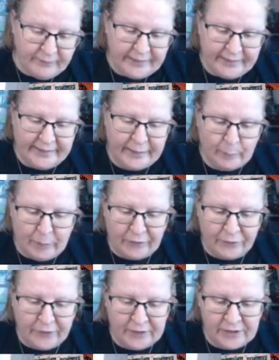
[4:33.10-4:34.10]
At
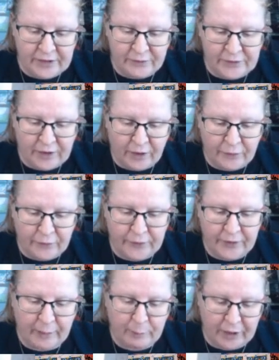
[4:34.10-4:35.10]
first the photographer
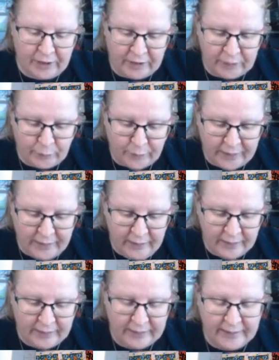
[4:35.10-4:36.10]
kept getting in the way,
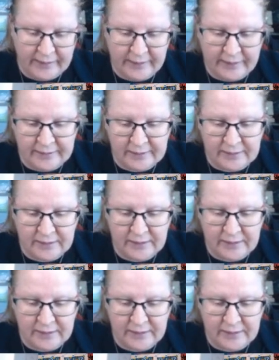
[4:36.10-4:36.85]
and